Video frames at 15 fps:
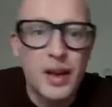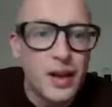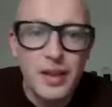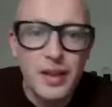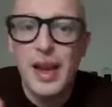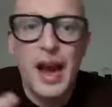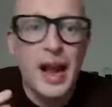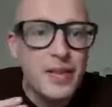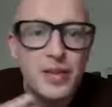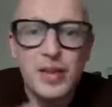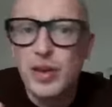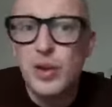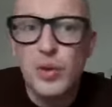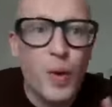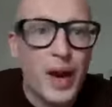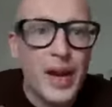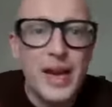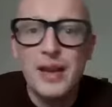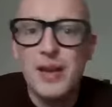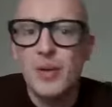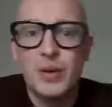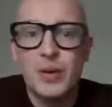they
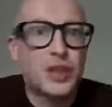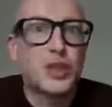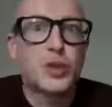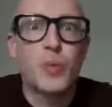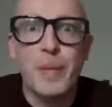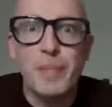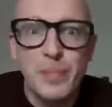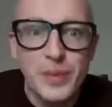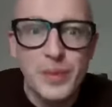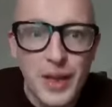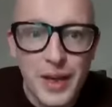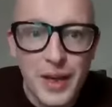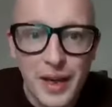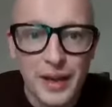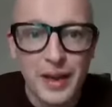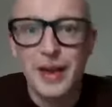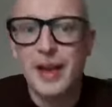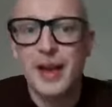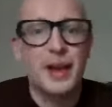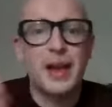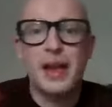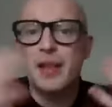intertwine, it swims in
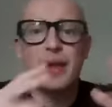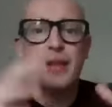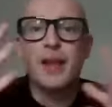it.